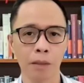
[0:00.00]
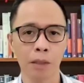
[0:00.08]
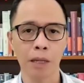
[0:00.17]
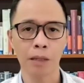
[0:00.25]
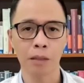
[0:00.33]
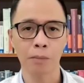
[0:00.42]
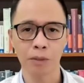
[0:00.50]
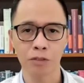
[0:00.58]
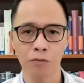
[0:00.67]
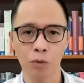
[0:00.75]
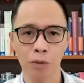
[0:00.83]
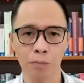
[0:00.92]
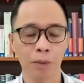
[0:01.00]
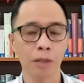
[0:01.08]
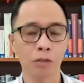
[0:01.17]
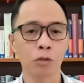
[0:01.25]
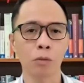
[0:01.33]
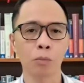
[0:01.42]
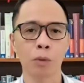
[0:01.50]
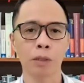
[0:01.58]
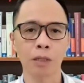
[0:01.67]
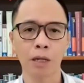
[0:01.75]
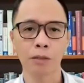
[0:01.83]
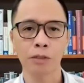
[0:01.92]
Vietnamese Foreign Minister Bui
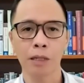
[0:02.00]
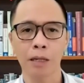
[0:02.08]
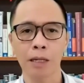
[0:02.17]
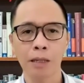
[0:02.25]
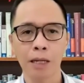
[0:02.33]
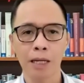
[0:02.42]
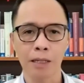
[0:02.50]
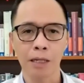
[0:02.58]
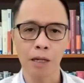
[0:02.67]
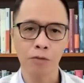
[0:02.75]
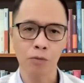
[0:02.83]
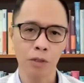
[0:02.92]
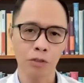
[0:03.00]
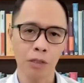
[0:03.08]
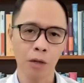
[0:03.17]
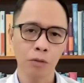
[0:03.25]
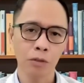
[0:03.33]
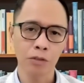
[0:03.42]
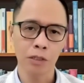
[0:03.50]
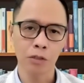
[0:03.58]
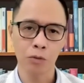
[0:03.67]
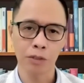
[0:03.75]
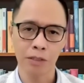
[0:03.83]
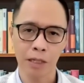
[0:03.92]
Thanh Son and Nike have reached out to
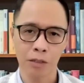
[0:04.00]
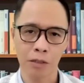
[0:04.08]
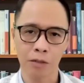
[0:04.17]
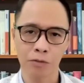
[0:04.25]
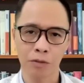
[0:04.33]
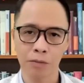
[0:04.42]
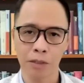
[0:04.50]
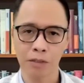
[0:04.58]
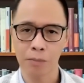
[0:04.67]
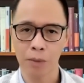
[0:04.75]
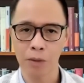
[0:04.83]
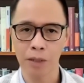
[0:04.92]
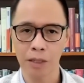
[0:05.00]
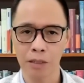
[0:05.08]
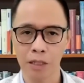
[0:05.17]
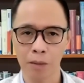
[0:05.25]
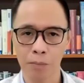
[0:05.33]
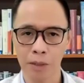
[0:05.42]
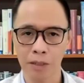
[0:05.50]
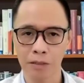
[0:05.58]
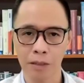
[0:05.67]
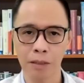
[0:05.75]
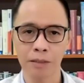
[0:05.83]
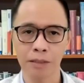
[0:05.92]
senior executives of these American
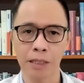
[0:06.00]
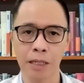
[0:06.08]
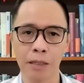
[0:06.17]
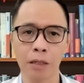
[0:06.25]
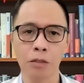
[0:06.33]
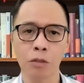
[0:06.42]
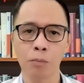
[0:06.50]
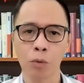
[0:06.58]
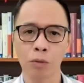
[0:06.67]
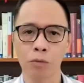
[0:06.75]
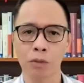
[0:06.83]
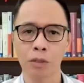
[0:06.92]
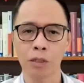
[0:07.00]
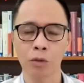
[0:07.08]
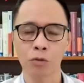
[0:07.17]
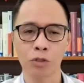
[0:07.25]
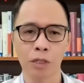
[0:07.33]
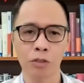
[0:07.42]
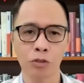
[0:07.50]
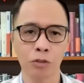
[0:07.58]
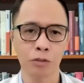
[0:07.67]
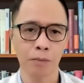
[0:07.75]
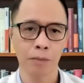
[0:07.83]
companies, seeking their support for the negotiations.